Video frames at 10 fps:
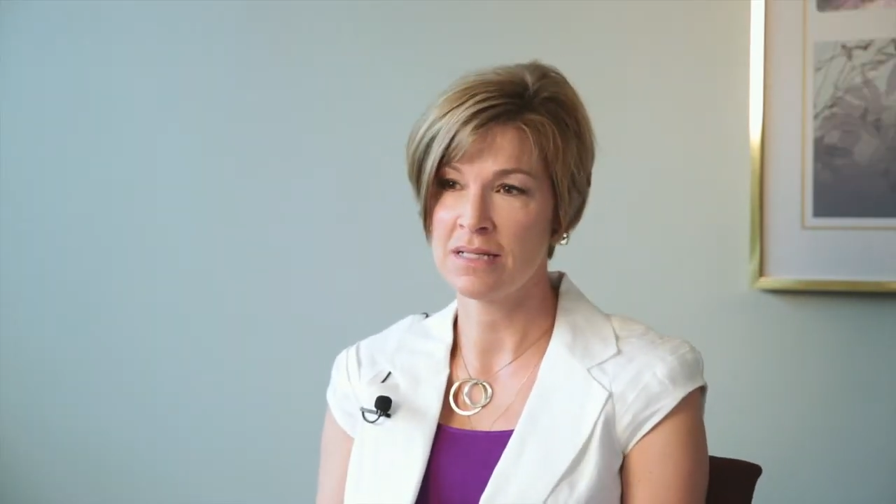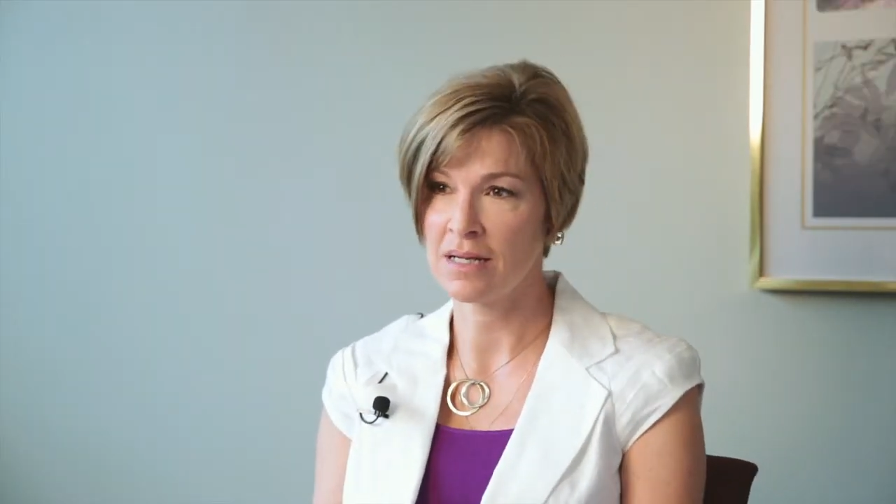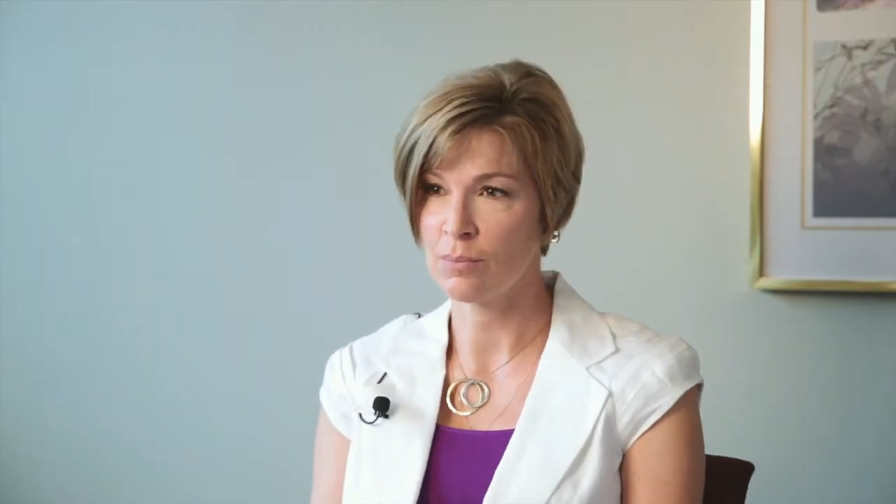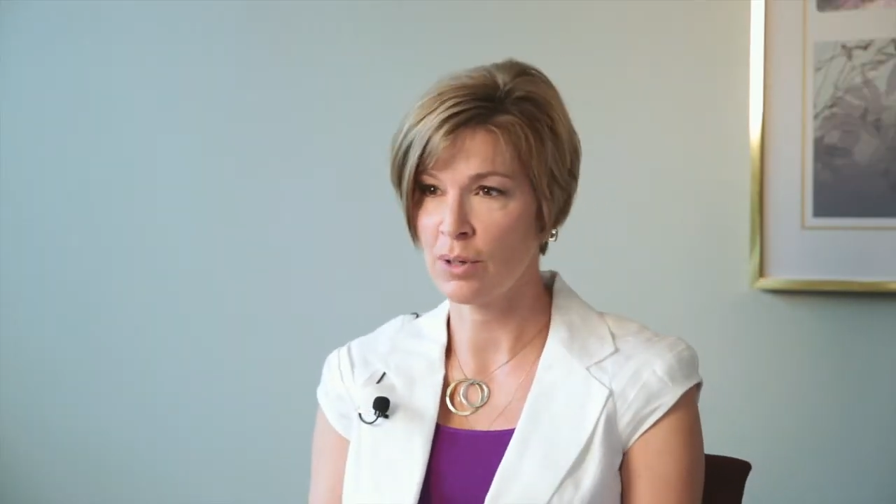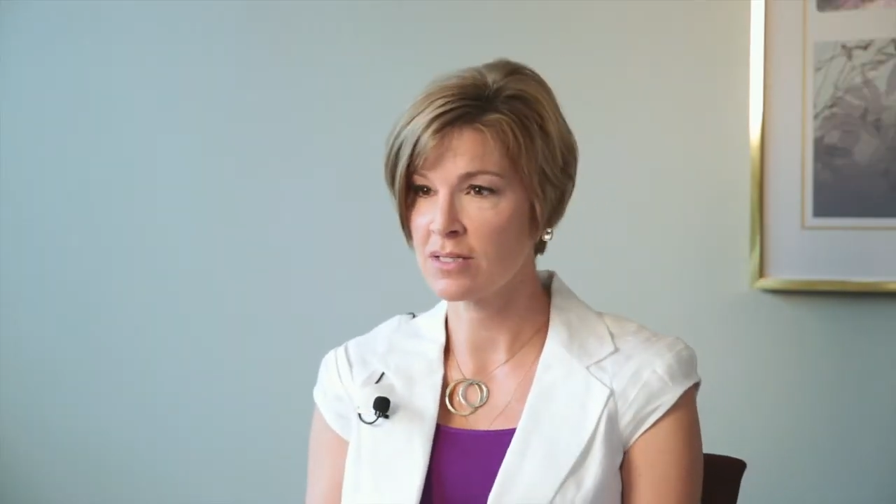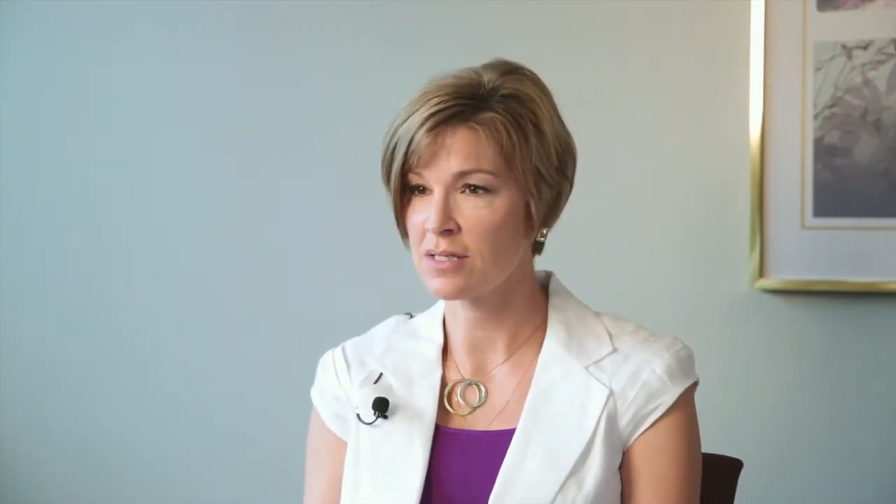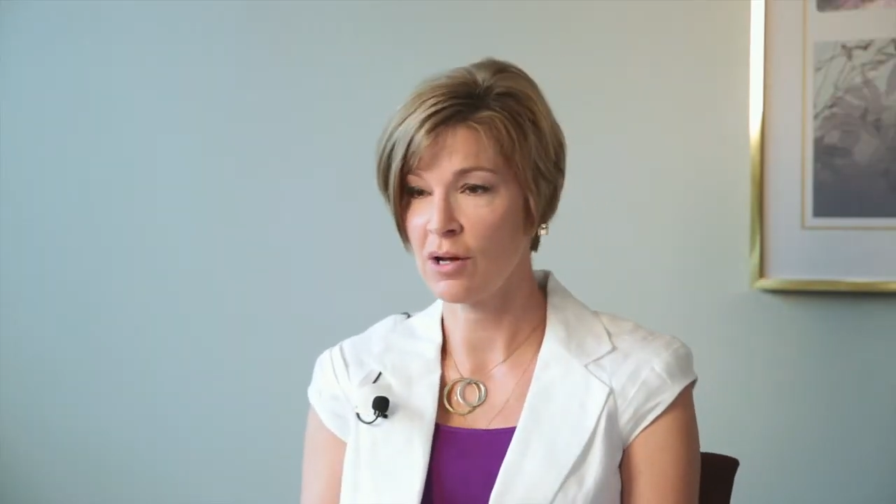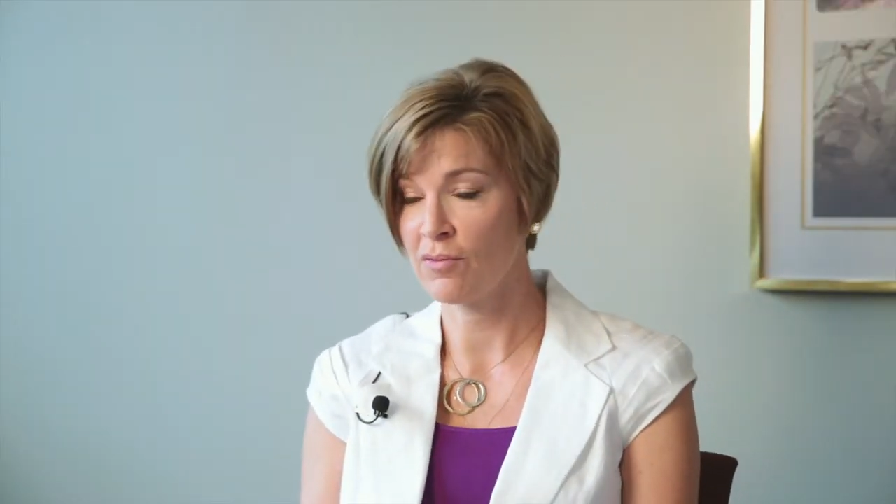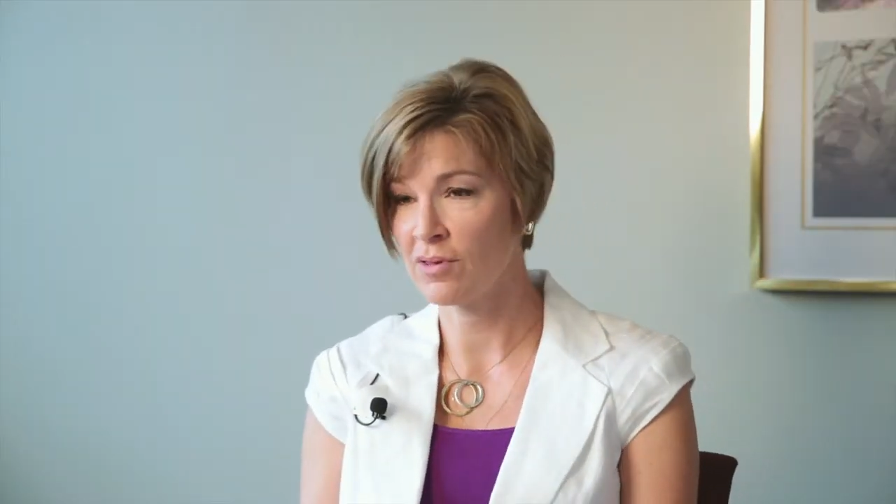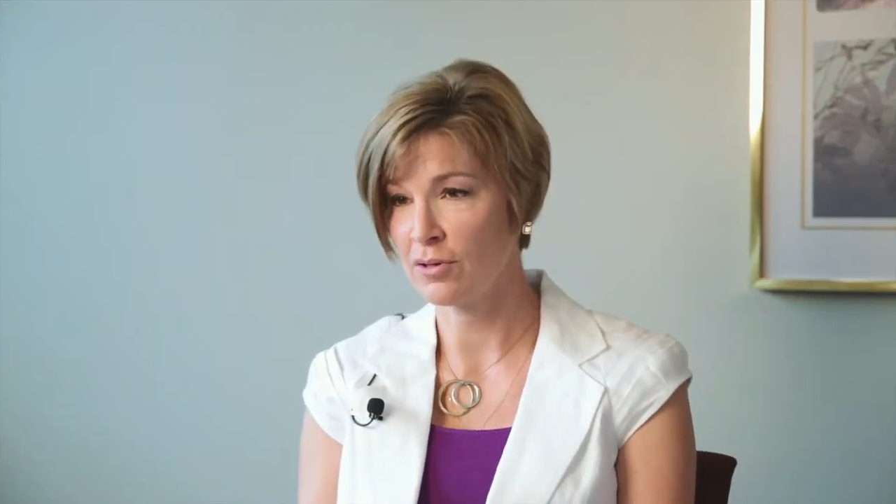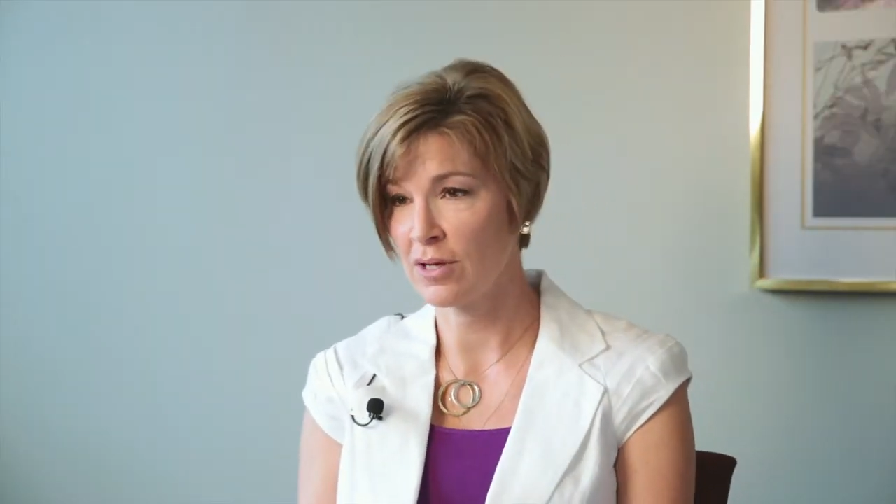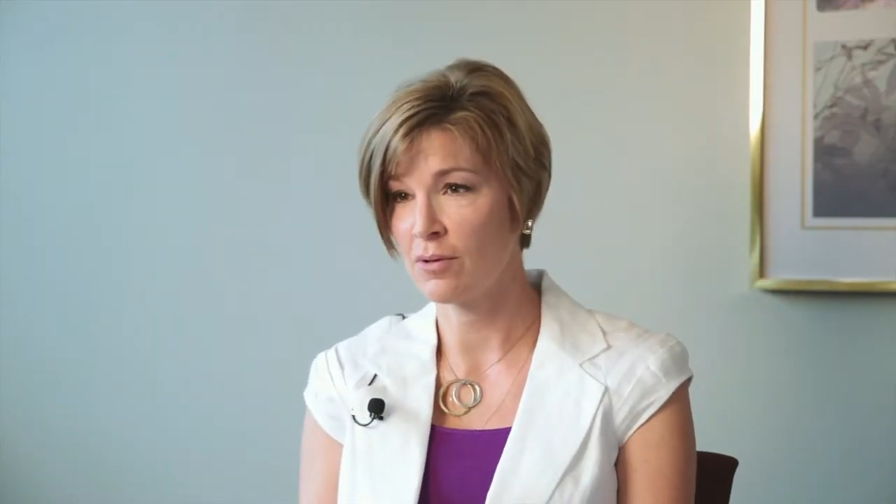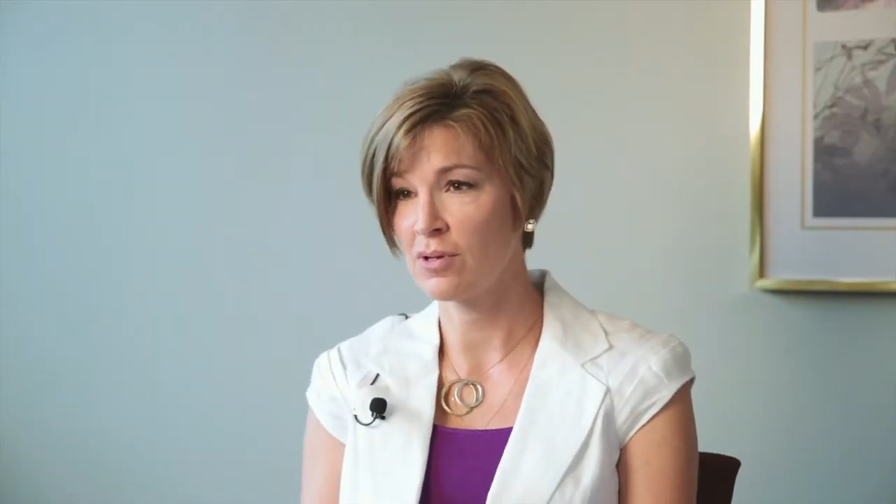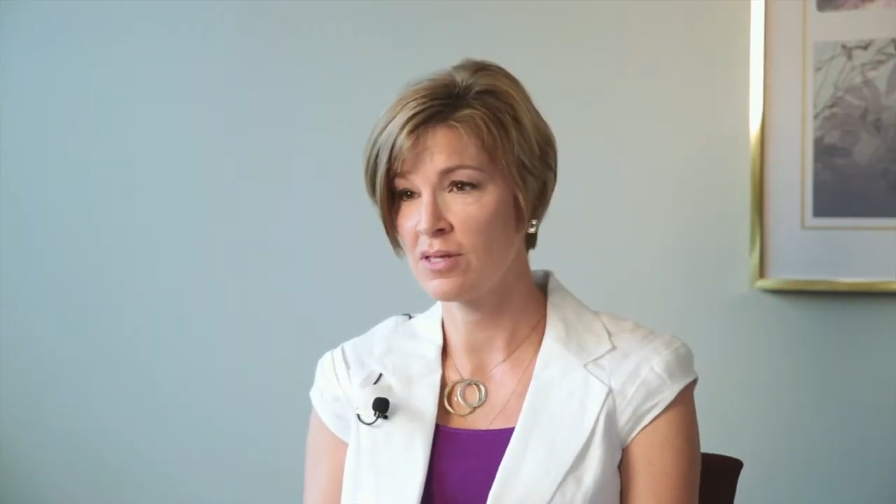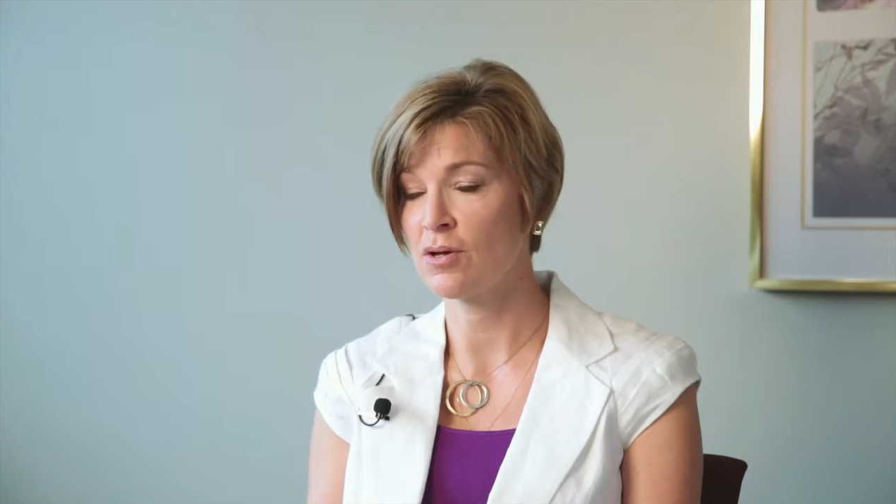decompress and go over their day
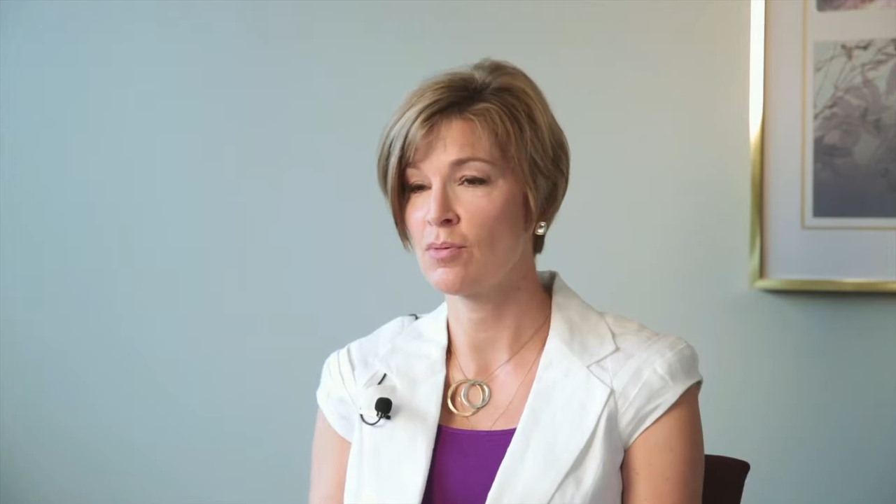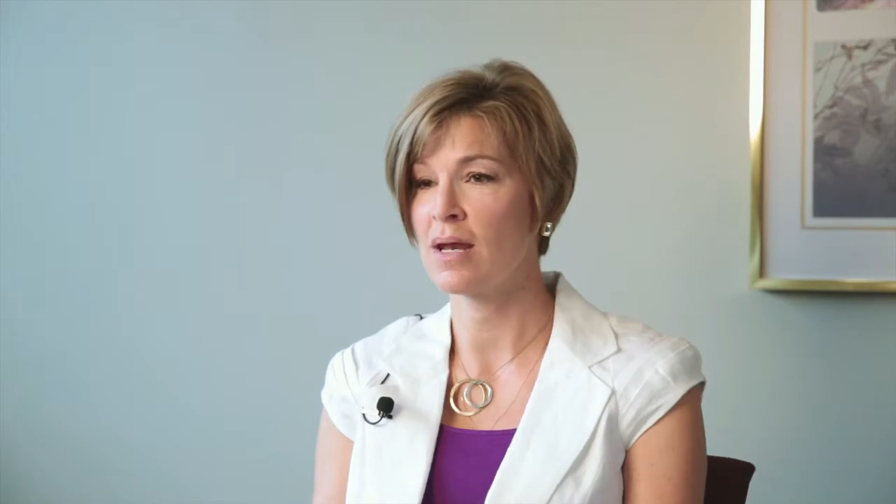with you.